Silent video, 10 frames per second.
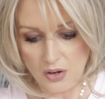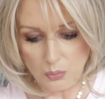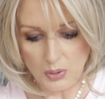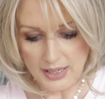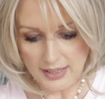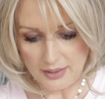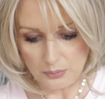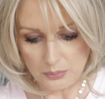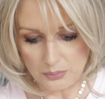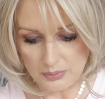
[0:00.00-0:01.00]
Oh
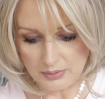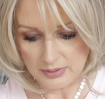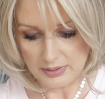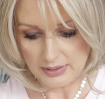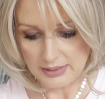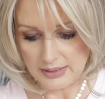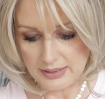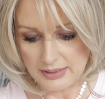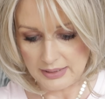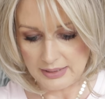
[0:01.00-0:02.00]
wow,
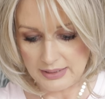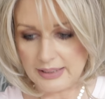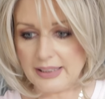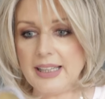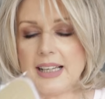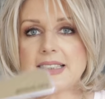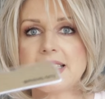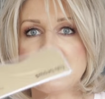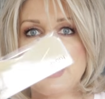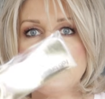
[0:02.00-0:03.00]
it has
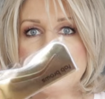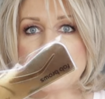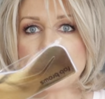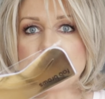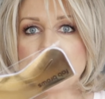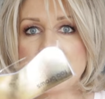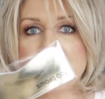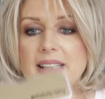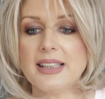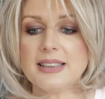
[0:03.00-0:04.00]
stencils with
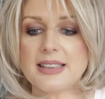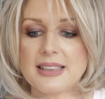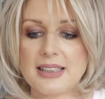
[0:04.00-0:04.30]
it,